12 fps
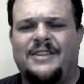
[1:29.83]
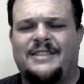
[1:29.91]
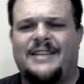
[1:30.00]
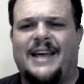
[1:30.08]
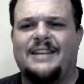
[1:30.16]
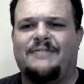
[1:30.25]
He's
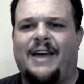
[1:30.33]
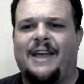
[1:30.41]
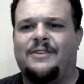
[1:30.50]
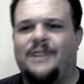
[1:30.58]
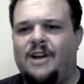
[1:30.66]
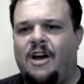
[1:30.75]

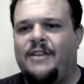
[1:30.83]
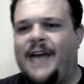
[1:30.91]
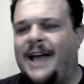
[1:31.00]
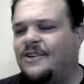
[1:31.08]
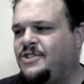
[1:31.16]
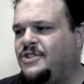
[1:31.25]
satisfactory, and all the
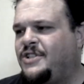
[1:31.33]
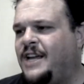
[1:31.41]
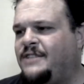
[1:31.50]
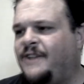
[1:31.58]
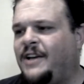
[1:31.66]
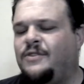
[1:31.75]
actors are
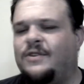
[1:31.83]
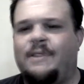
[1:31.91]
satisfactory.